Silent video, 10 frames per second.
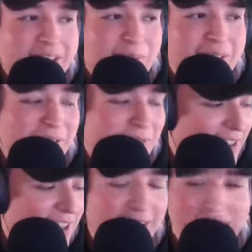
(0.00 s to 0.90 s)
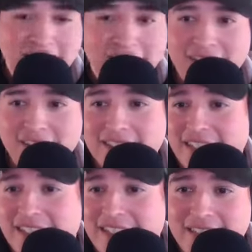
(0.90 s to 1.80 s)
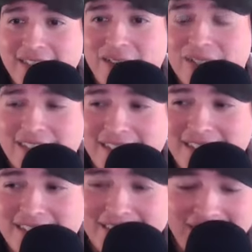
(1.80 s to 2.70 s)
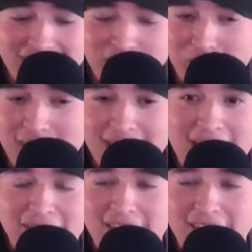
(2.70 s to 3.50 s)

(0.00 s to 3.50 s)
nobody's ever gone under the like in the ocean way down